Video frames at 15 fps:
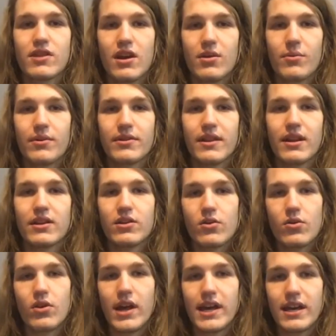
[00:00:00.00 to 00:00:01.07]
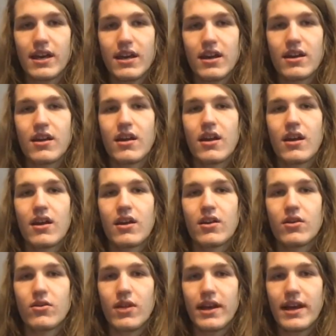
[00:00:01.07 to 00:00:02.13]
good with it, you like
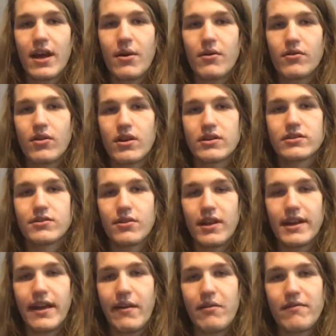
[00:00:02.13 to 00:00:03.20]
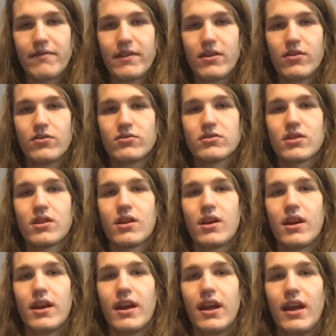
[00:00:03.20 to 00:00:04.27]
how it looks, you like how it feels,
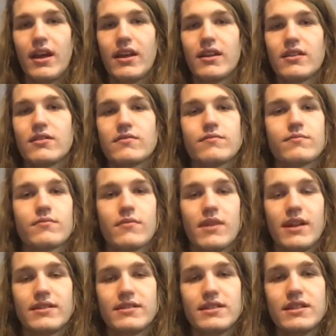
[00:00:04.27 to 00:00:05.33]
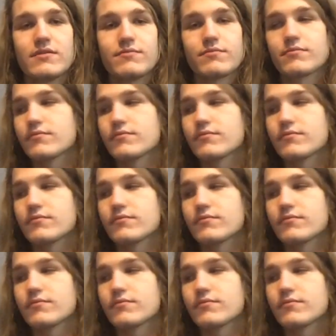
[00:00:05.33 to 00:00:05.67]
and that's it.